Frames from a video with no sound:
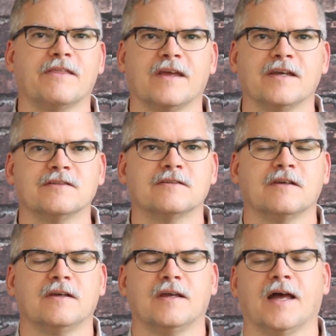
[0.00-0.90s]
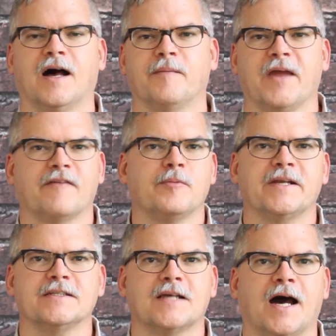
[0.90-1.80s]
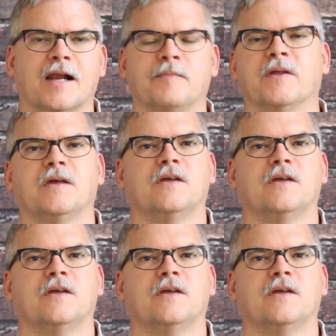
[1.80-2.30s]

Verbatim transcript: things. Um, everybody's got them.